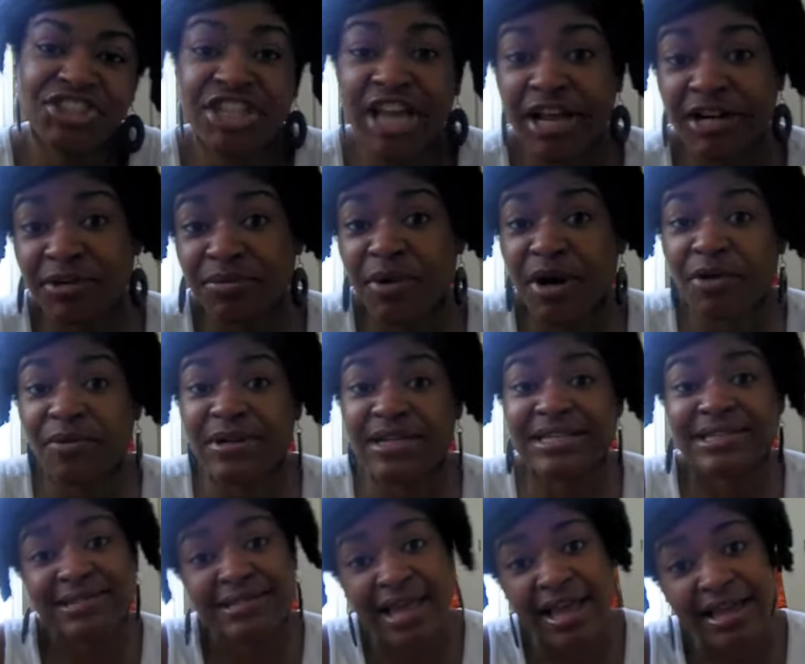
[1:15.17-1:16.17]

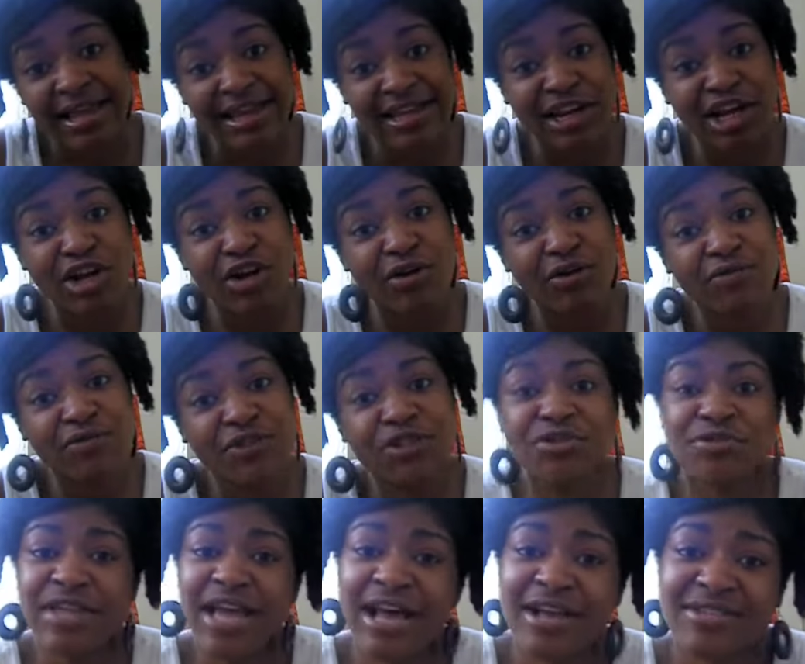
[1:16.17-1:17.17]
January 2nd of
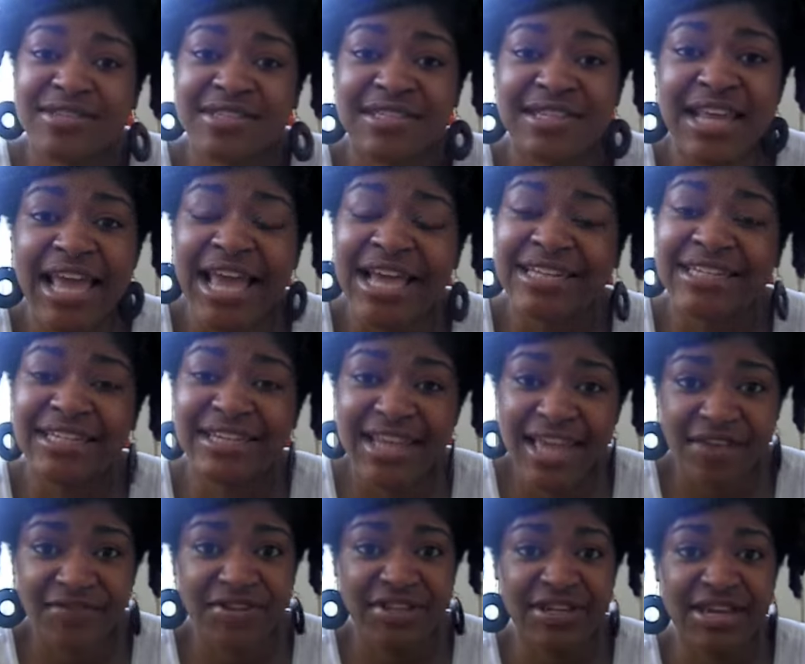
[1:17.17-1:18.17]

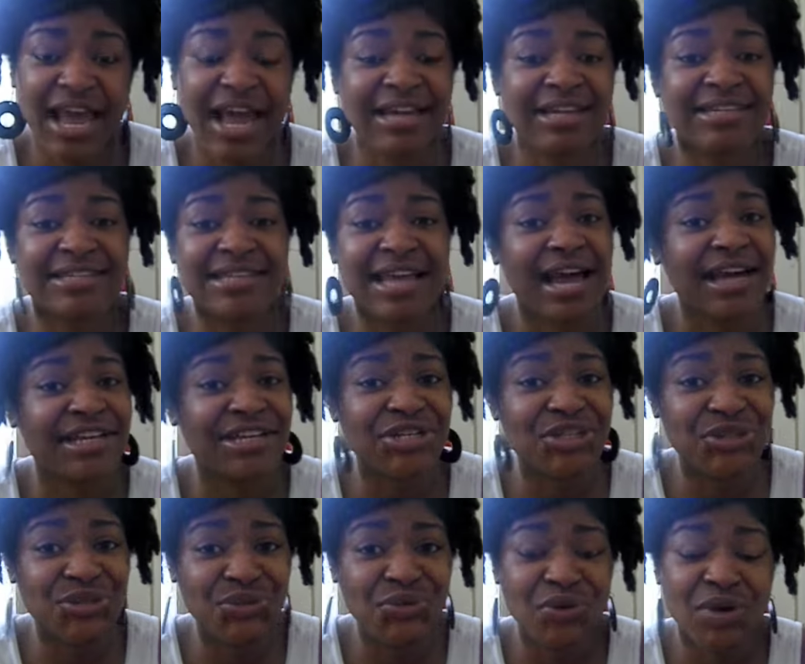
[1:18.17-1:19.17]
2011, I decided
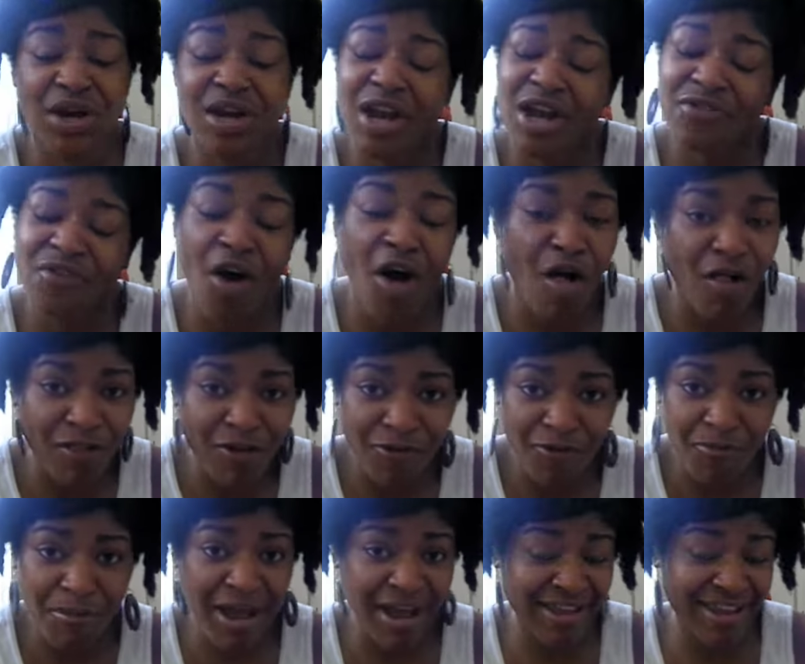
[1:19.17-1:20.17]
to cut off all of
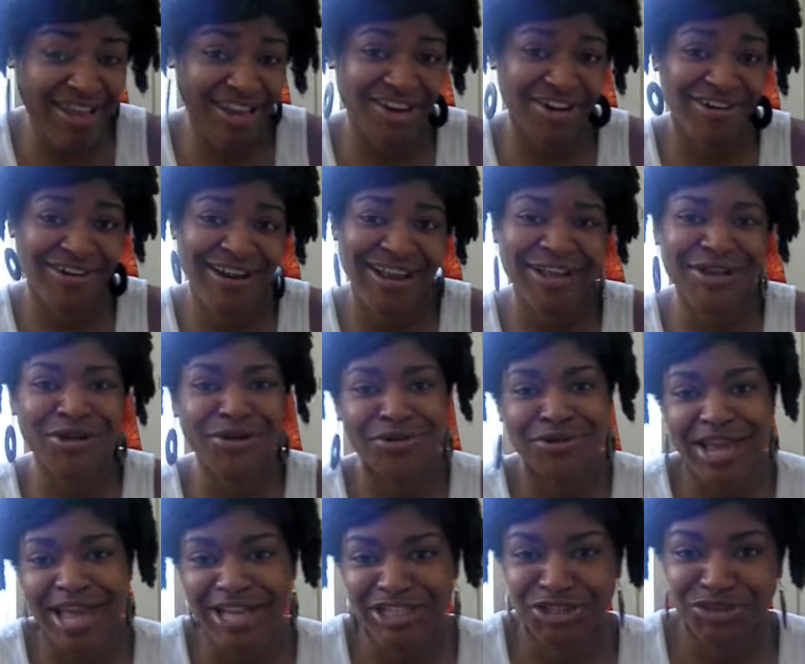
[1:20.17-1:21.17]
my hair and go
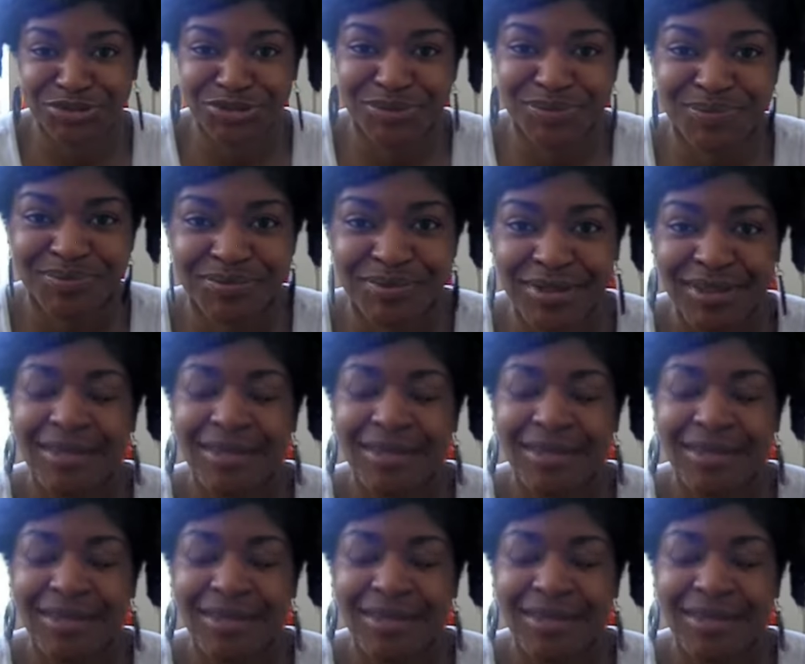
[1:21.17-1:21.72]
natural.